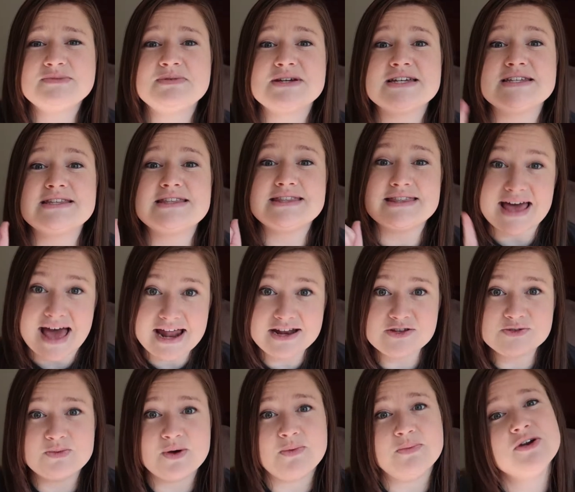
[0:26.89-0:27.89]
because that
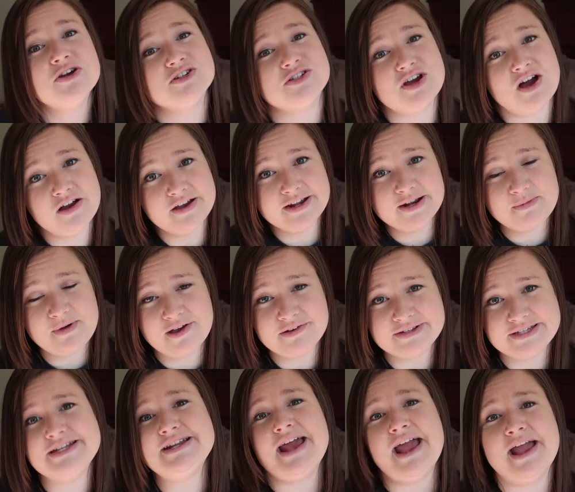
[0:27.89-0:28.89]
is what we're talking
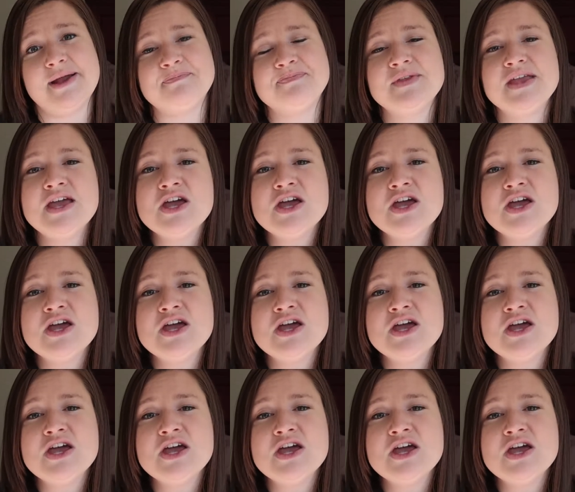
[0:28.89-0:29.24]
about today.